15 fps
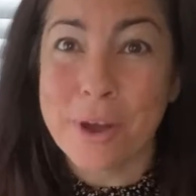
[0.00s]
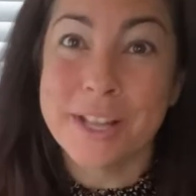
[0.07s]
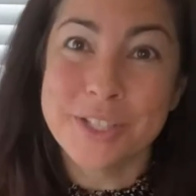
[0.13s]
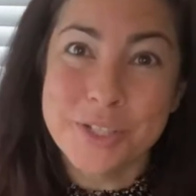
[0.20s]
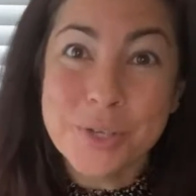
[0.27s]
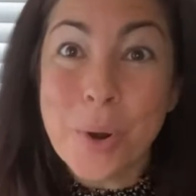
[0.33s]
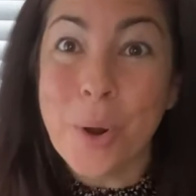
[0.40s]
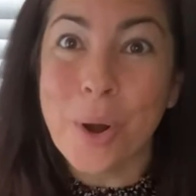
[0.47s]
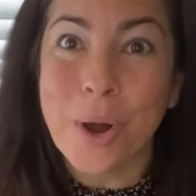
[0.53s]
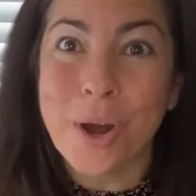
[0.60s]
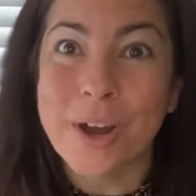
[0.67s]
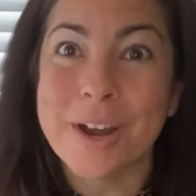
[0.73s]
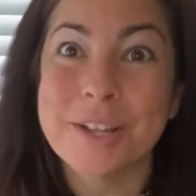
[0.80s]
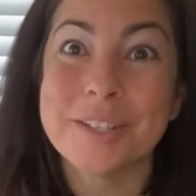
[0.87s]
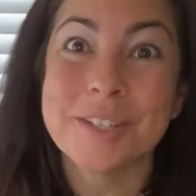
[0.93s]
It's
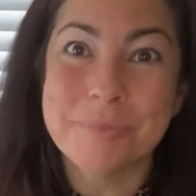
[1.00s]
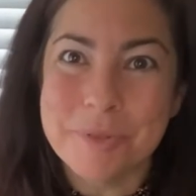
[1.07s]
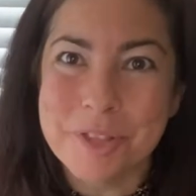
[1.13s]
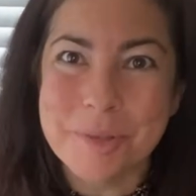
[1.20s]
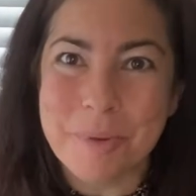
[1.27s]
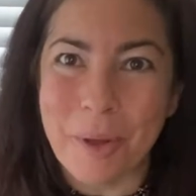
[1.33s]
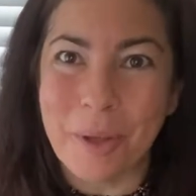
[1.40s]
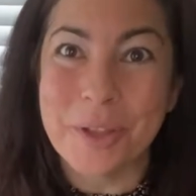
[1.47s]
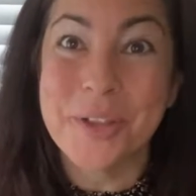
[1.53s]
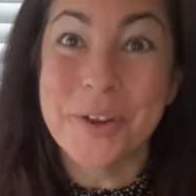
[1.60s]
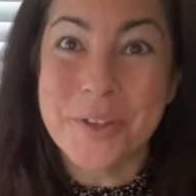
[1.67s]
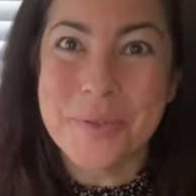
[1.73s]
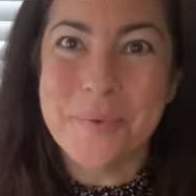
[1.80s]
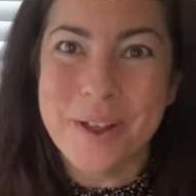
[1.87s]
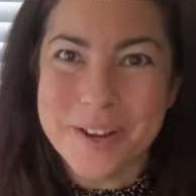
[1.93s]
your smoothie bowl.
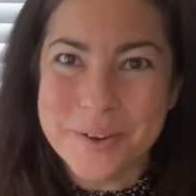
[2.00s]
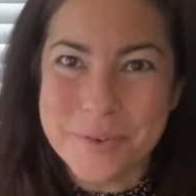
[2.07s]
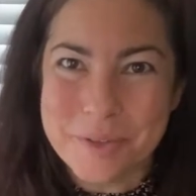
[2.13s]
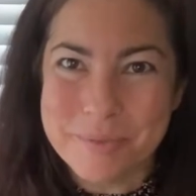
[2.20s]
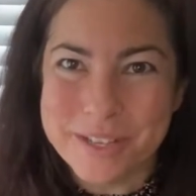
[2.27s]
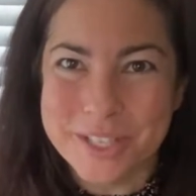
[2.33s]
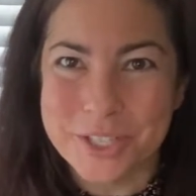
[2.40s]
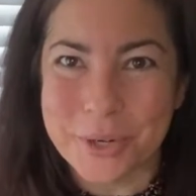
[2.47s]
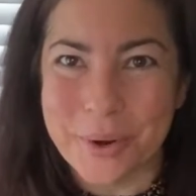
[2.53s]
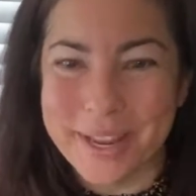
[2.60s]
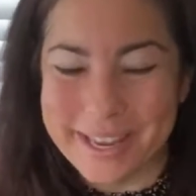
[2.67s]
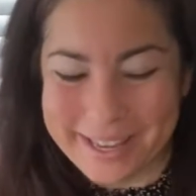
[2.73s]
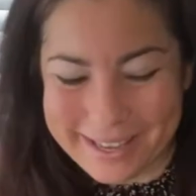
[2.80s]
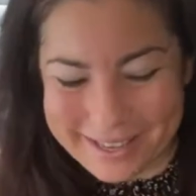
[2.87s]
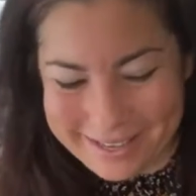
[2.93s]
You're the one who will be
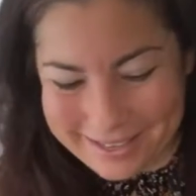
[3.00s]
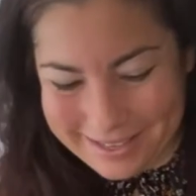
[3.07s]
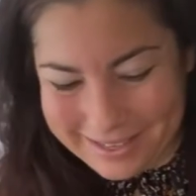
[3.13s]
enjoying it.